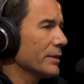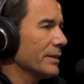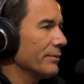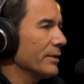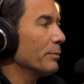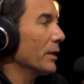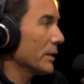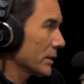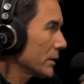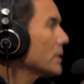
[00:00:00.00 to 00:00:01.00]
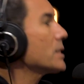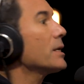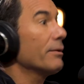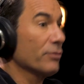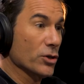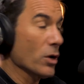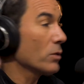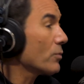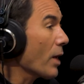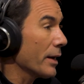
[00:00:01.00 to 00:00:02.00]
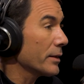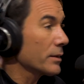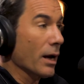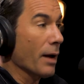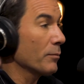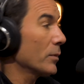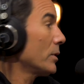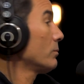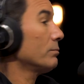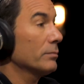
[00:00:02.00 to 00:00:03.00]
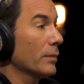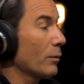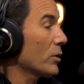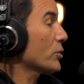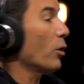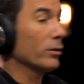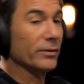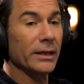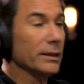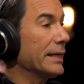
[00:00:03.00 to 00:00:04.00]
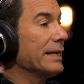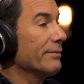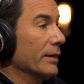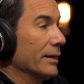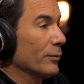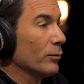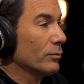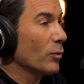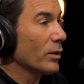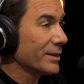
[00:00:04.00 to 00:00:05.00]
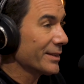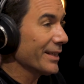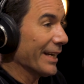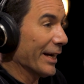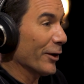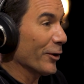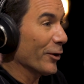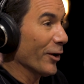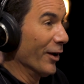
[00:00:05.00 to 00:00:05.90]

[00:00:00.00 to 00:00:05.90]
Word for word: of the TV, but if the show's right, I'm gonna. I watched all of Killing Eve, I think, in one sitting. So good,